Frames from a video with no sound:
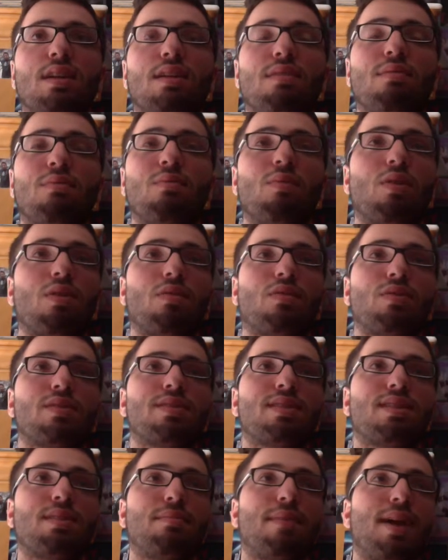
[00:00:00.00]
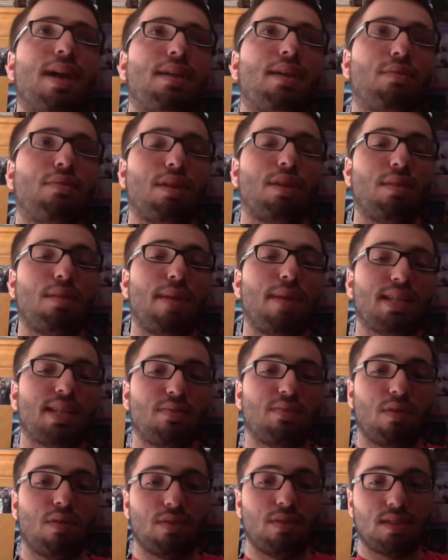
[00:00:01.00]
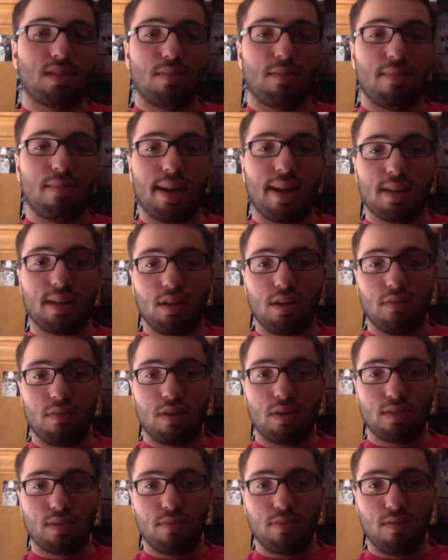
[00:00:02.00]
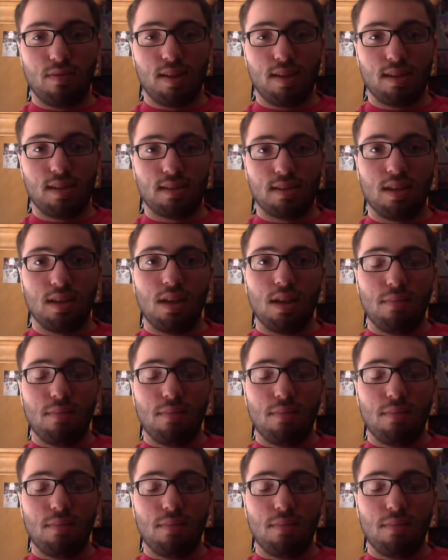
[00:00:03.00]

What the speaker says: Marvel Cinematic... One of the best Marvel Cinematic Universe movies.